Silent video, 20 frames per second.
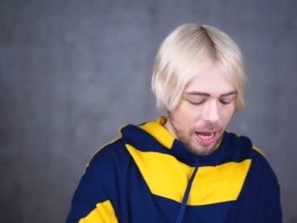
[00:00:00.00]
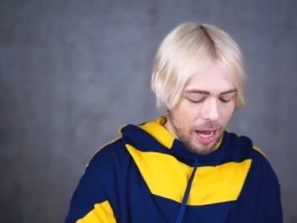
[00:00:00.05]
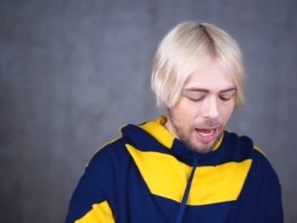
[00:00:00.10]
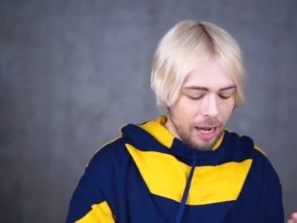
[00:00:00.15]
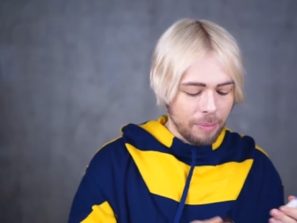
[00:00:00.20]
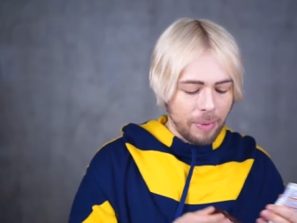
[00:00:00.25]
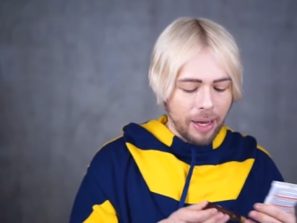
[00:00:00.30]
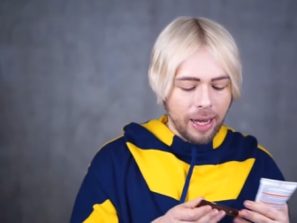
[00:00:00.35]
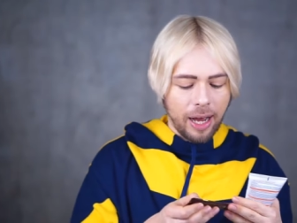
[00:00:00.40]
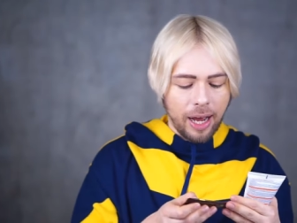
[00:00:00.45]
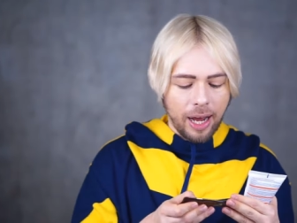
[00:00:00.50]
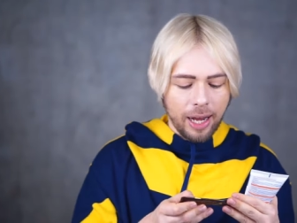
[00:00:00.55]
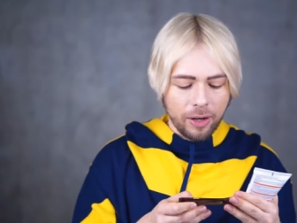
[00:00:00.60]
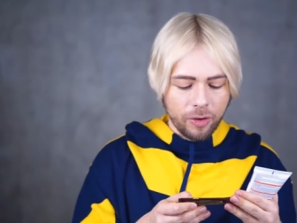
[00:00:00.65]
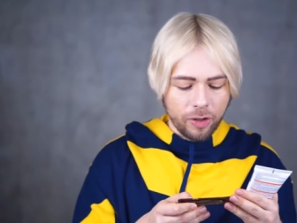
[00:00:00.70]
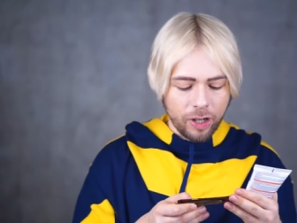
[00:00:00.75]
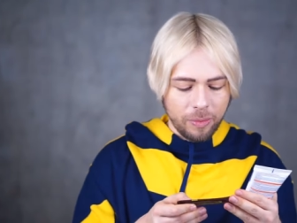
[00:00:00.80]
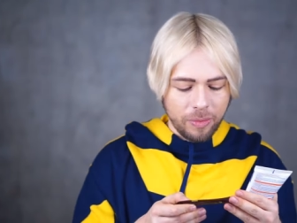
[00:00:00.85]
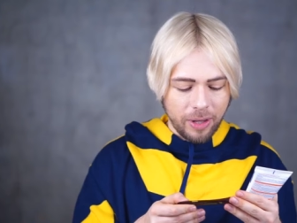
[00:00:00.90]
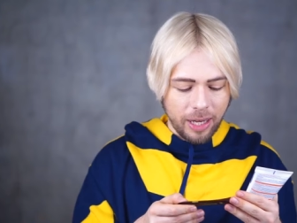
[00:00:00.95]
On my eye
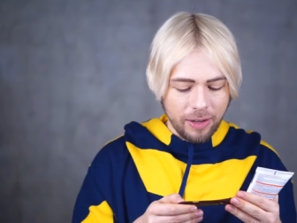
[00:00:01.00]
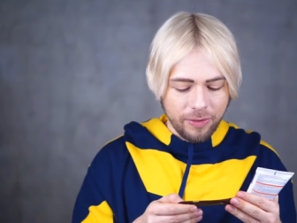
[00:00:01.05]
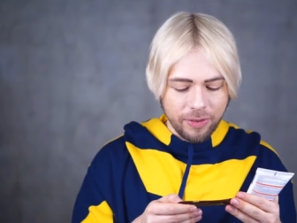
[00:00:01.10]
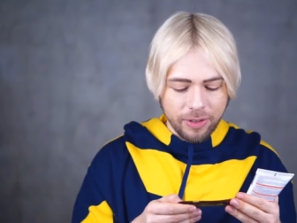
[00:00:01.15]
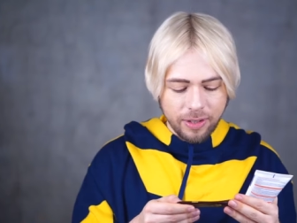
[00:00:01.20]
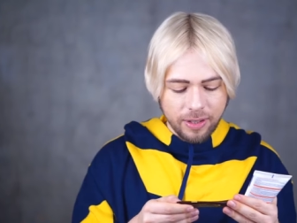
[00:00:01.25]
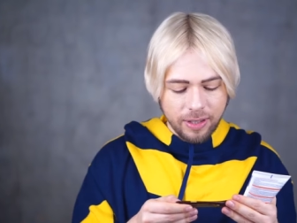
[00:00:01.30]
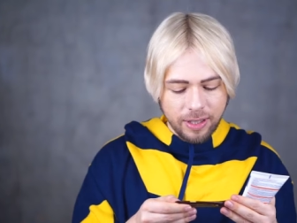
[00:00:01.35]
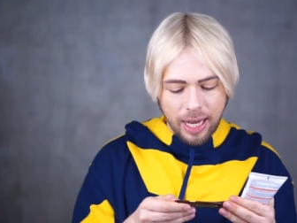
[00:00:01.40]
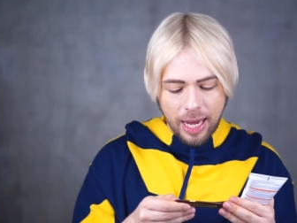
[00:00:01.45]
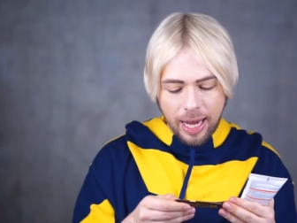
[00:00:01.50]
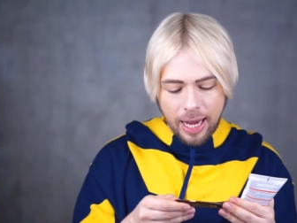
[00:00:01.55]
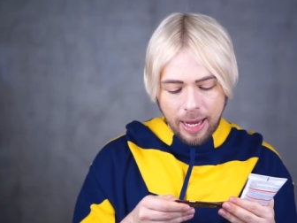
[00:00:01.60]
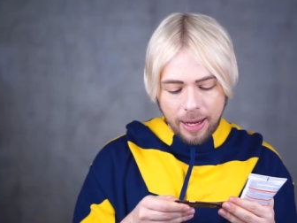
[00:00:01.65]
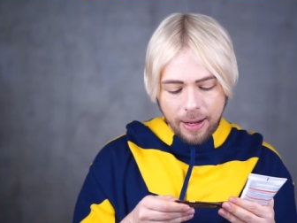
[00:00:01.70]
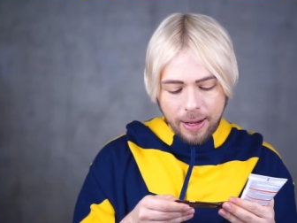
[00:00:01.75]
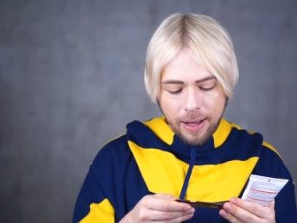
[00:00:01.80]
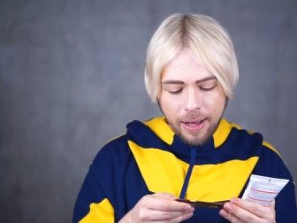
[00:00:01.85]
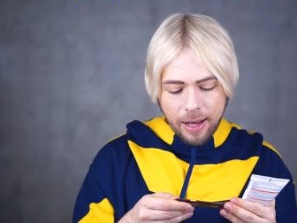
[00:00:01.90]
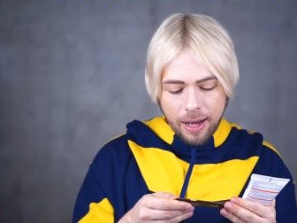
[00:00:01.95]
cream, they even
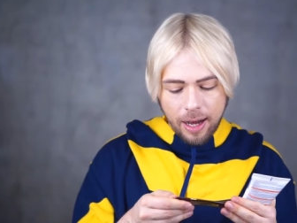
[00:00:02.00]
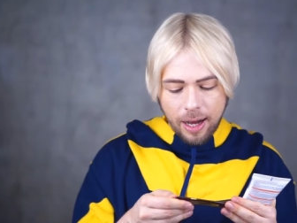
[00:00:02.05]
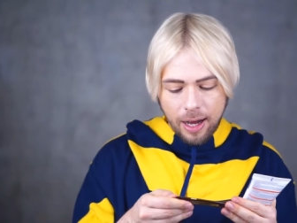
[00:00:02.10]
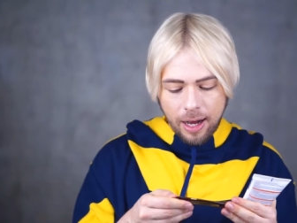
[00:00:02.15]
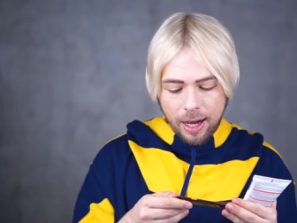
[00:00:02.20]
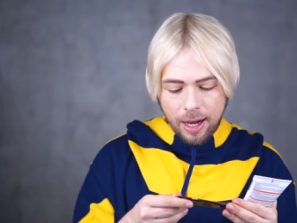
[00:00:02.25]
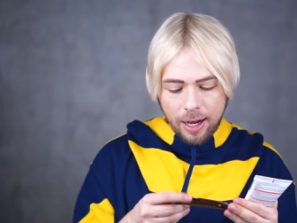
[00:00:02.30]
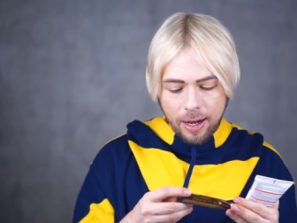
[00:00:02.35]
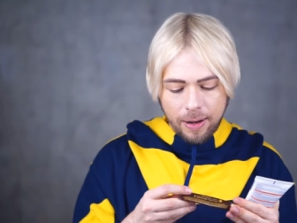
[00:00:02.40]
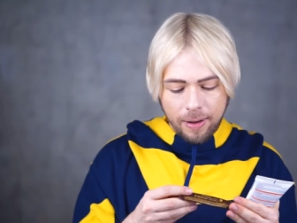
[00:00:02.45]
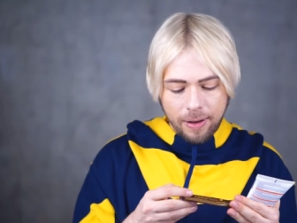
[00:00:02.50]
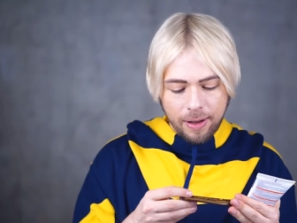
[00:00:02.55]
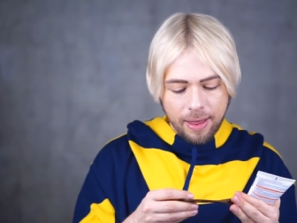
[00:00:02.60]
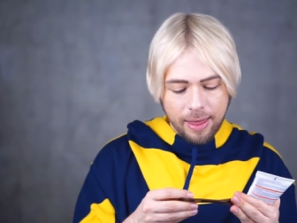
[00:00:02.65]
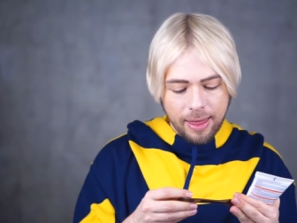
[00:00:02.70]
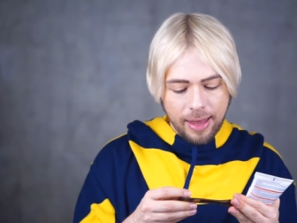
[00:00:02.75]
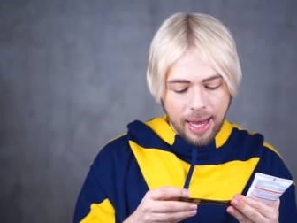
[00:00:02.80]
say Uh,